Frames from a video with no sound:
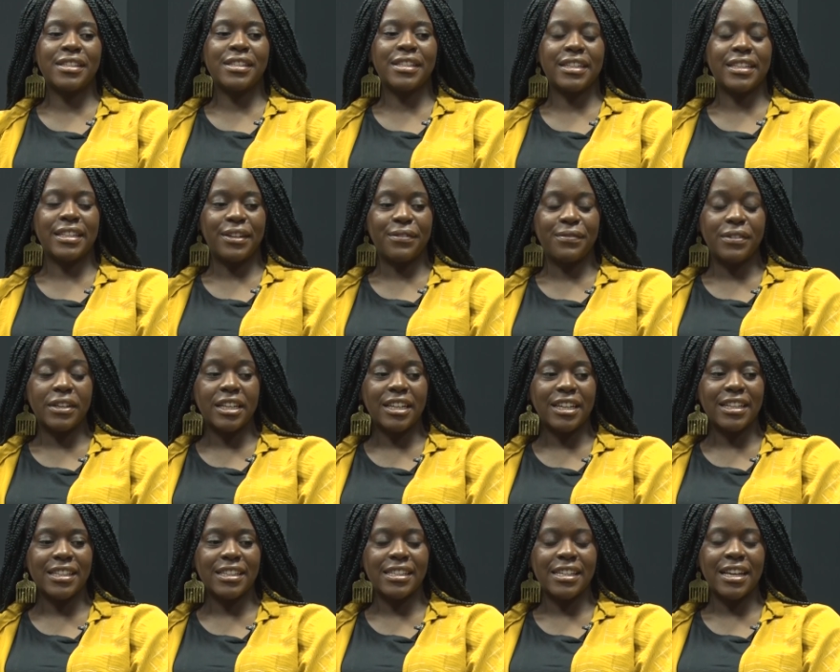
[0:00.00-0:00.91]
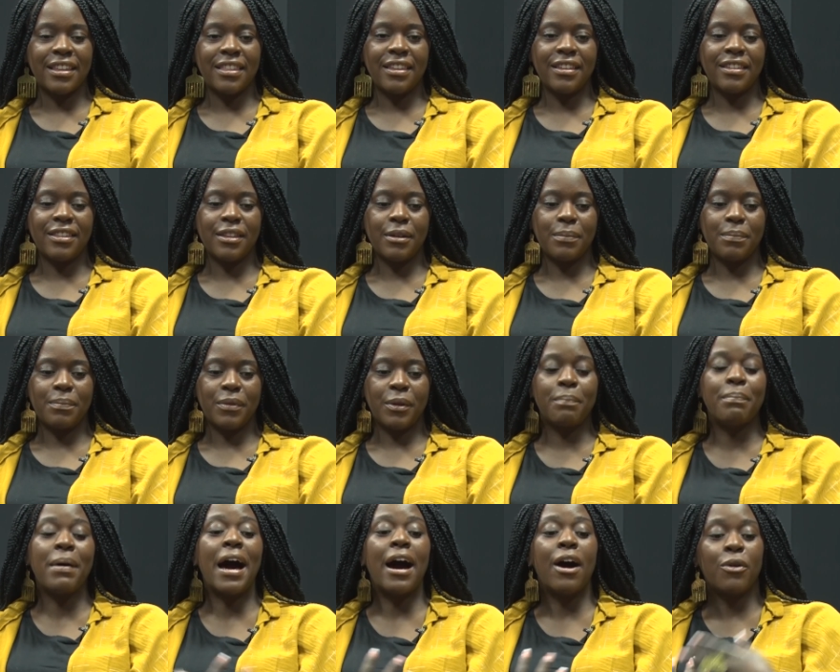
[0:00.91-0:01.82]
significance, I think
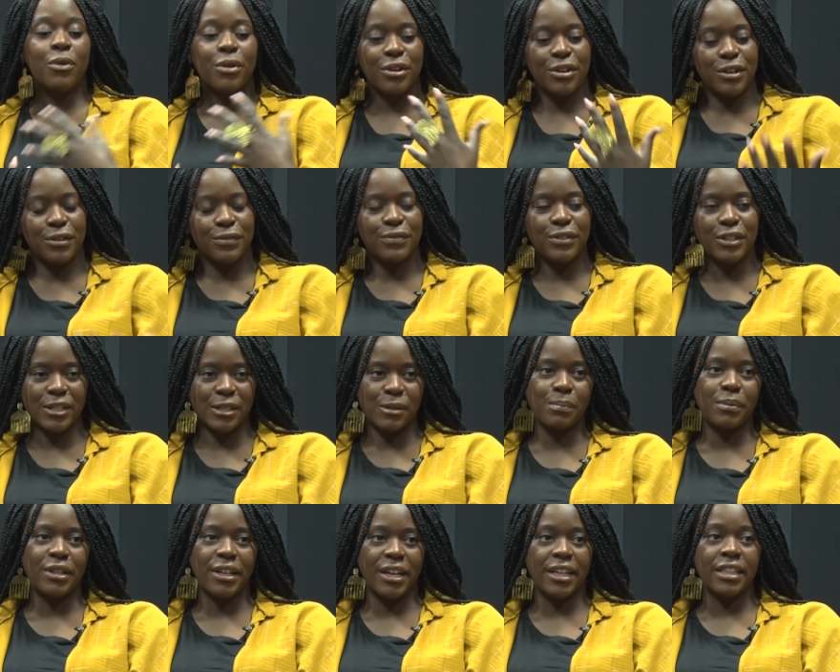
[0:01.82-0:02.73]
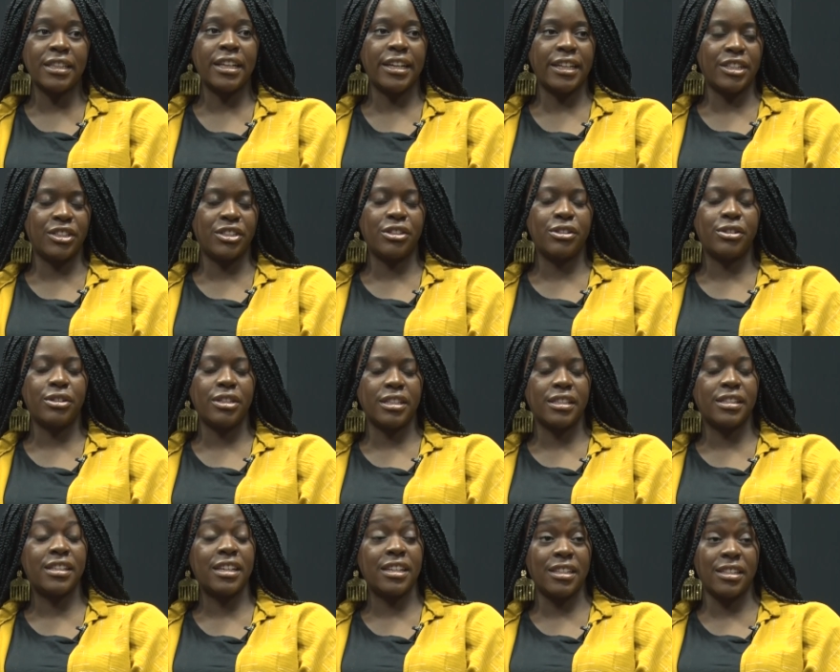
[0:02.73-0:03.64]
the power of this play, like Cheryl
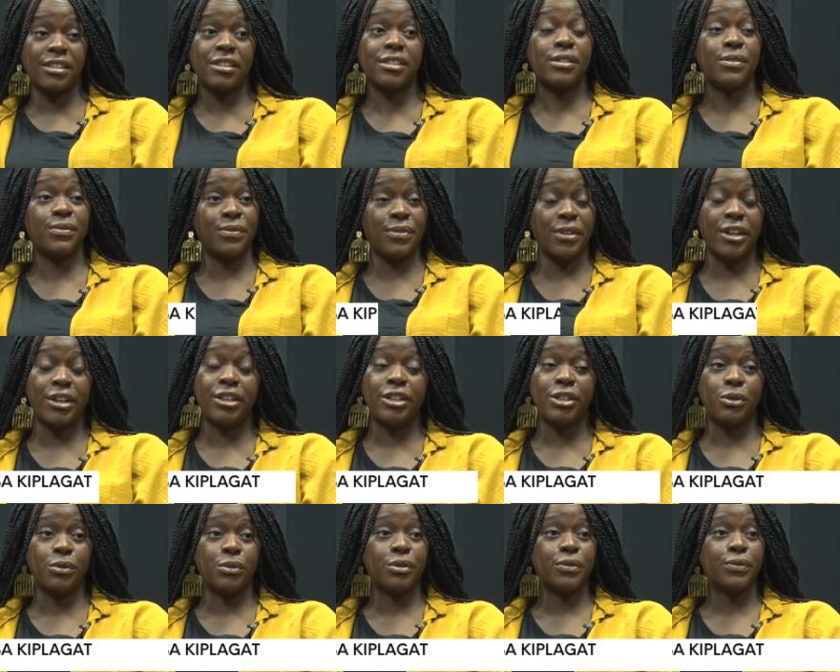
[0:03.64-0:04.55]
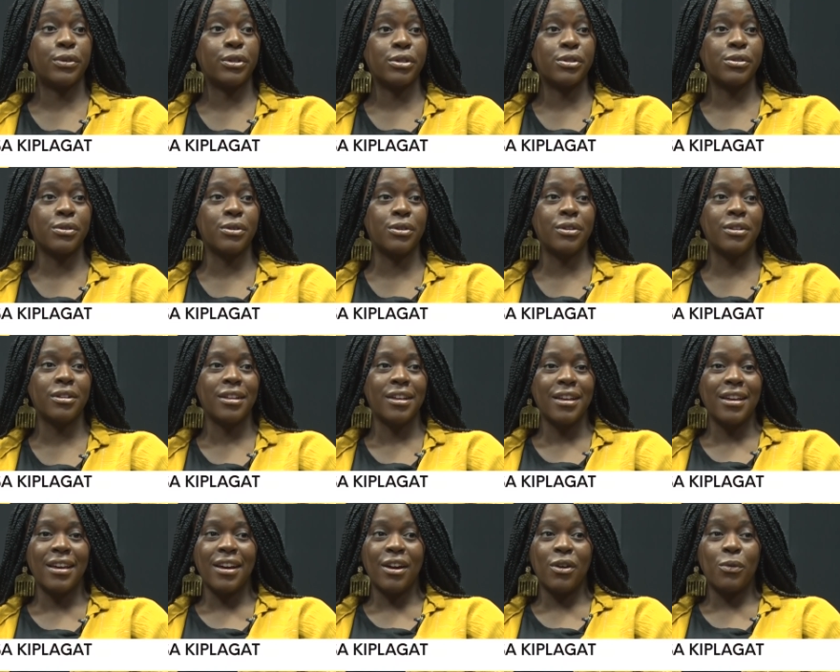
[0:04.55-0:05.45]
has said, is it's very universal.
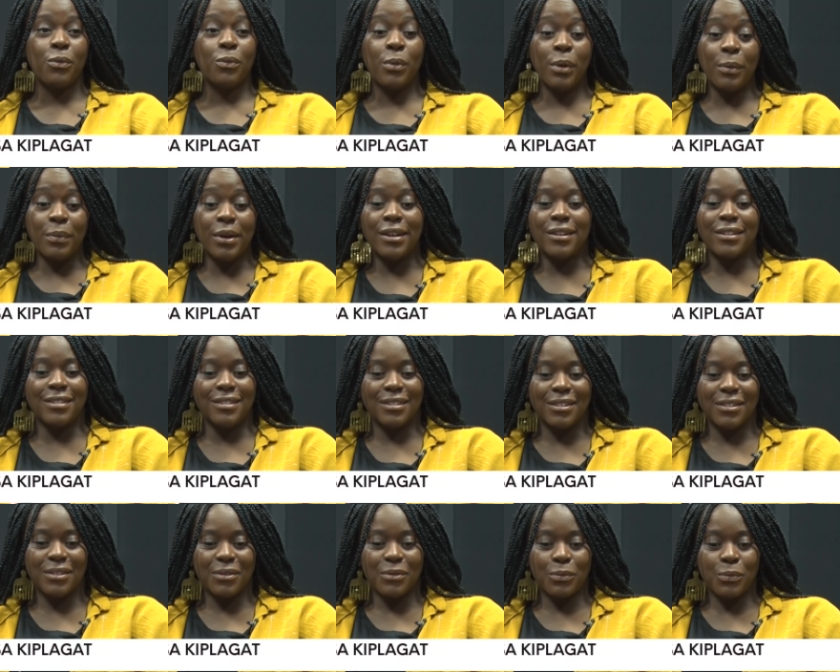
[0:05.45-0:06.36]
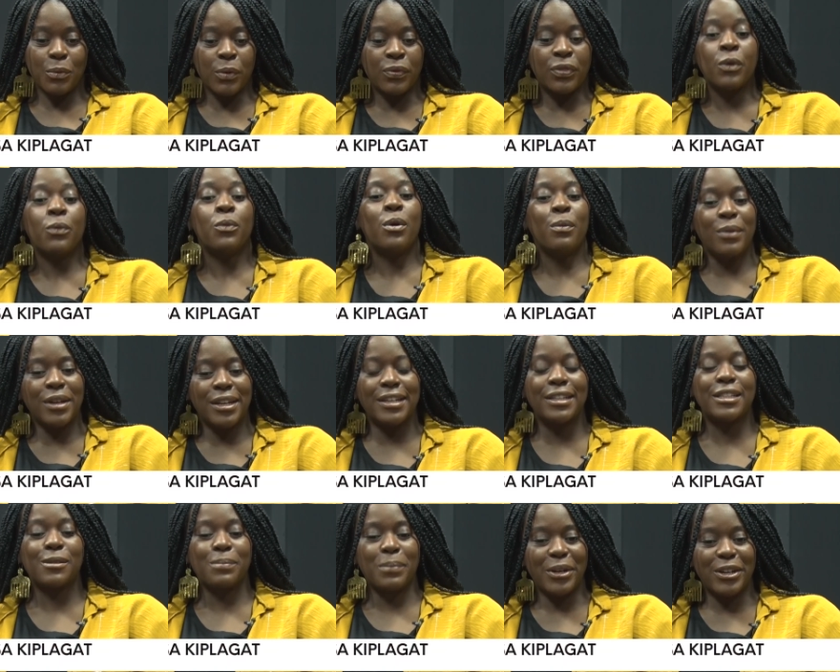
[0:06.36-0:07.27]
The woman
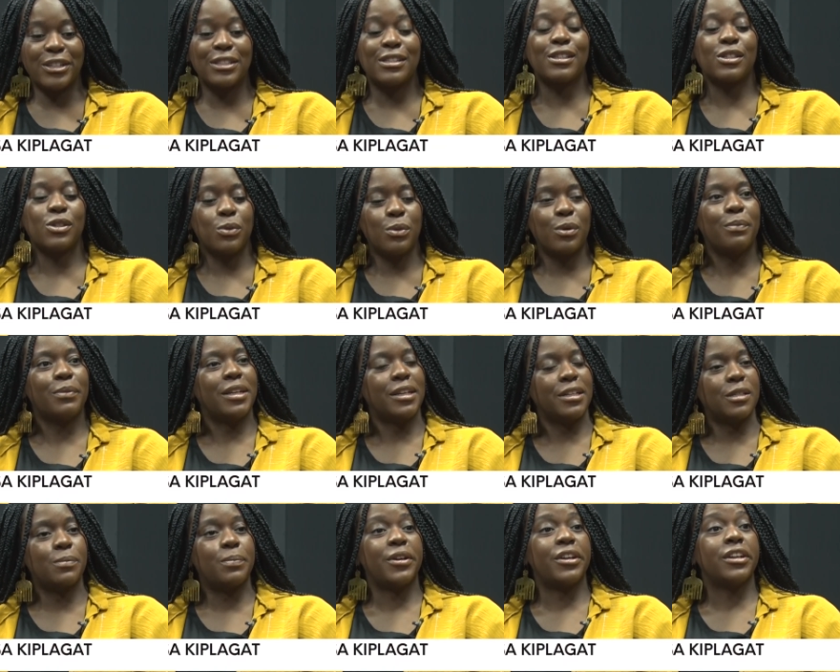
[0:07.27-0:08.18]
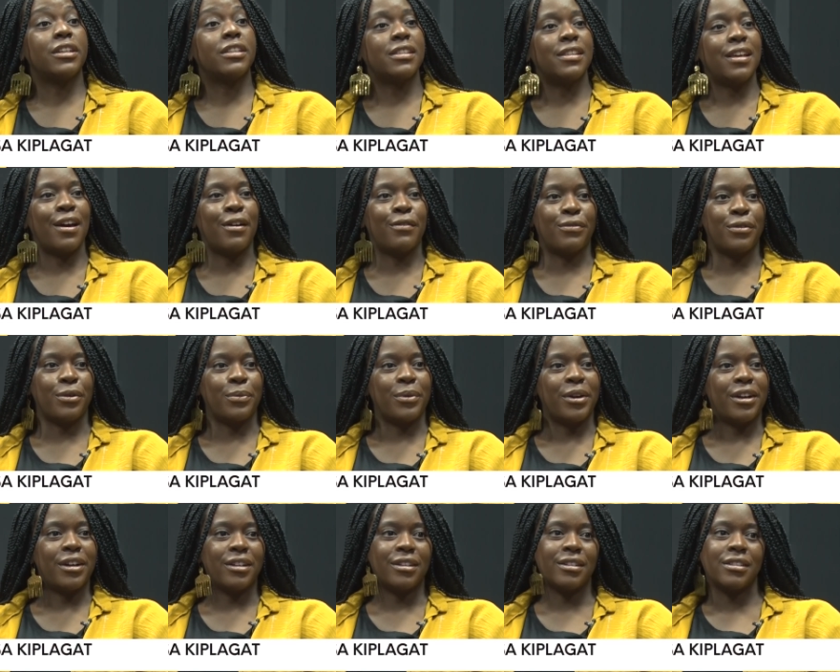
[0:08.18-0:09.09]
experience is the woman experience
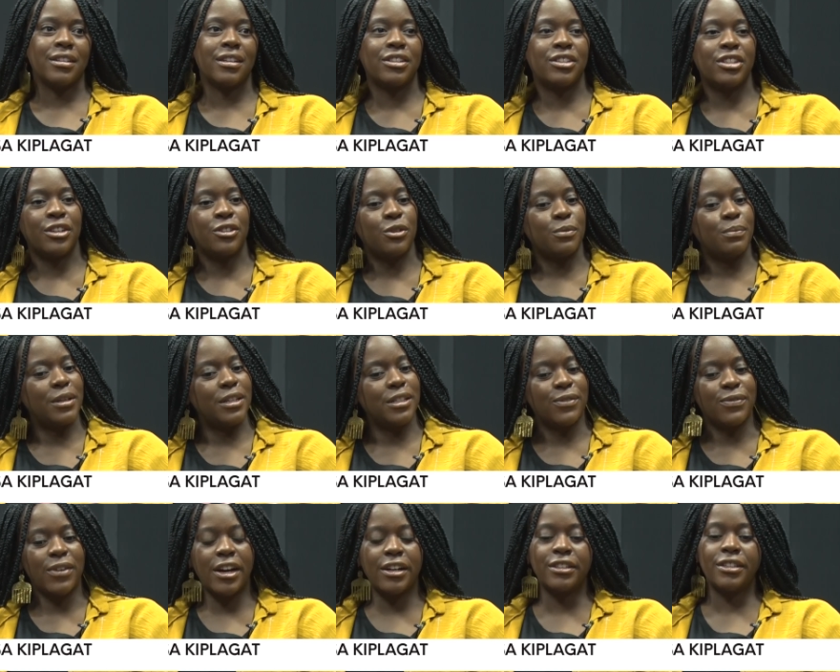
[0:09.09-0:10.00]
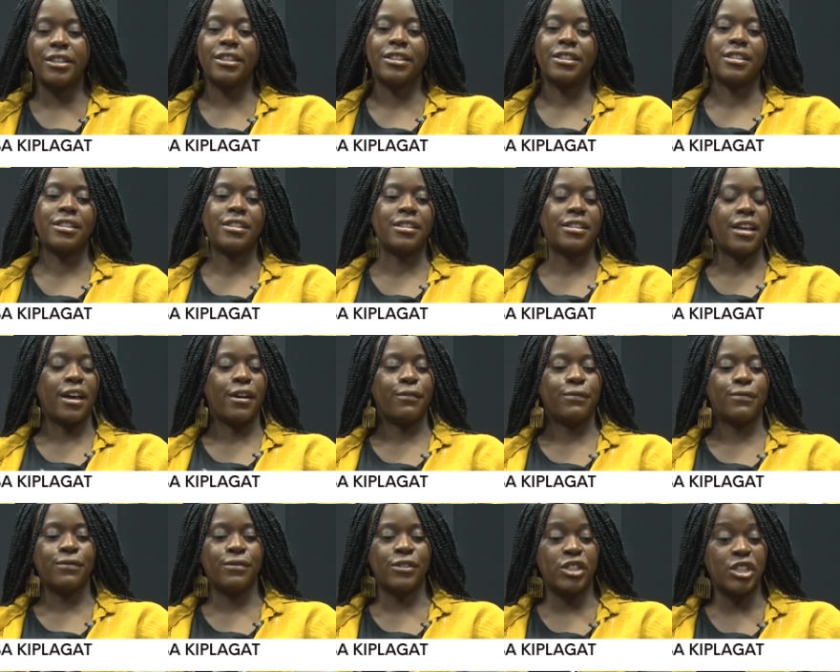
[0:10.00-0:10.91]
everywhere. Gender-based violence,
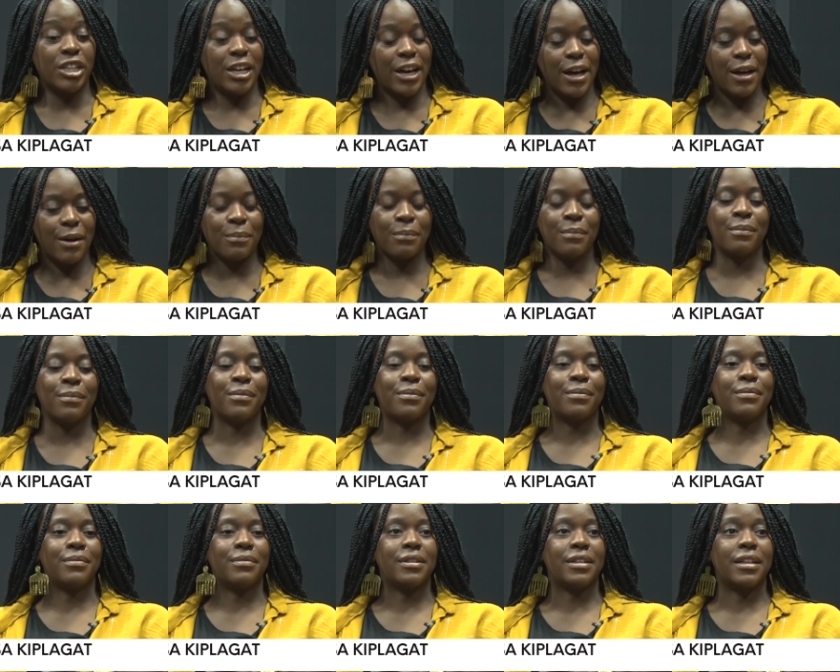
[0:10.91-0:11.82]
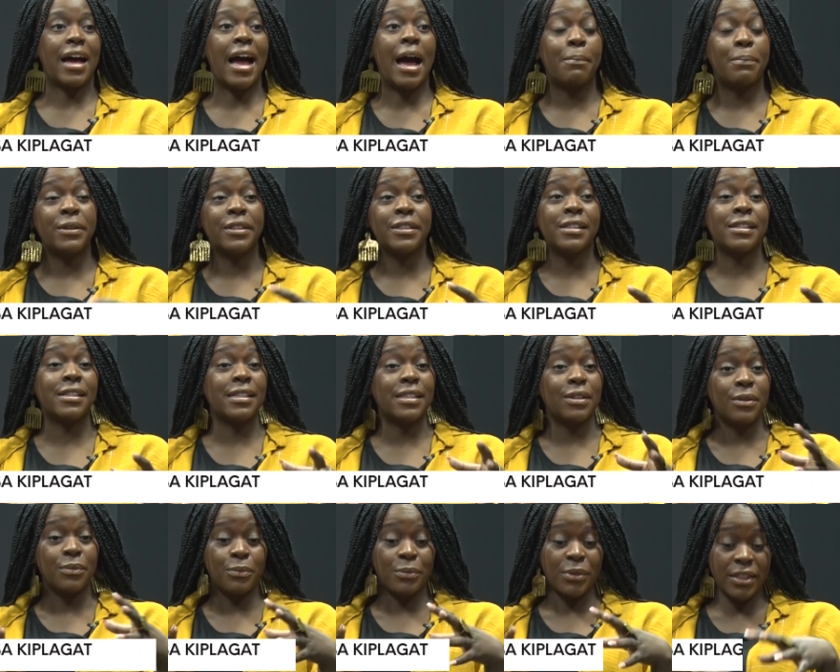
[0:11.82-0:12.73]
FGM, happens
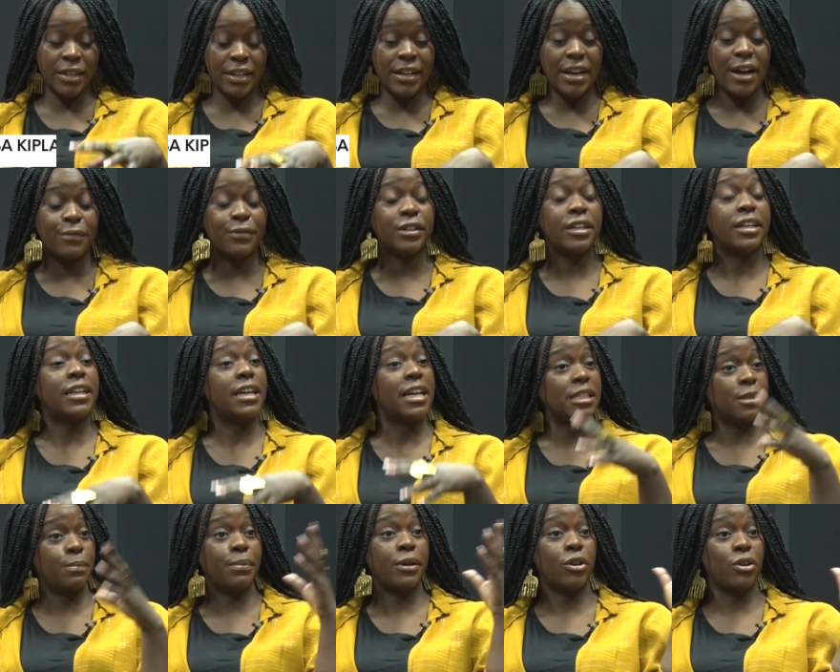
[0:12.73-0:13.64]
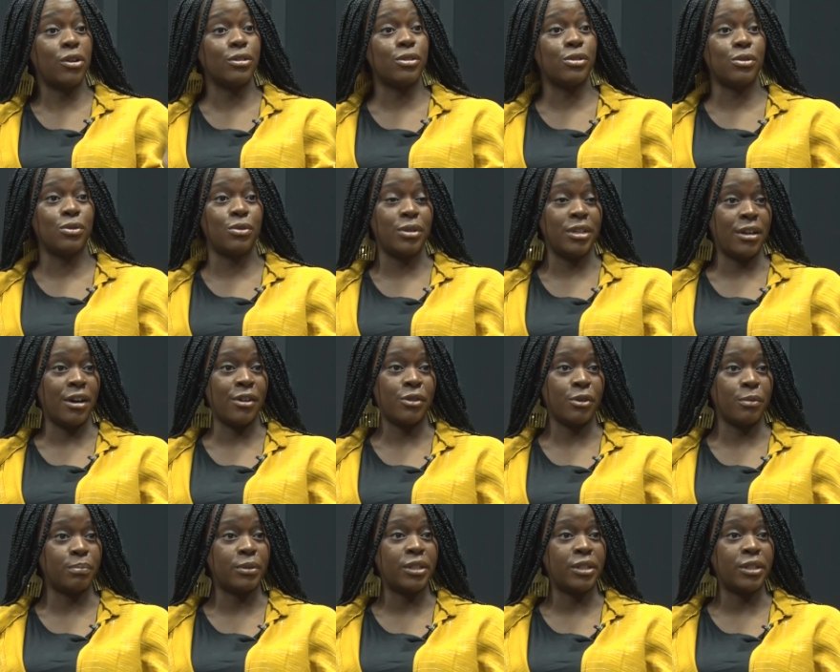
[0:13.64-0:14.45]
within Africa, yes, but also in other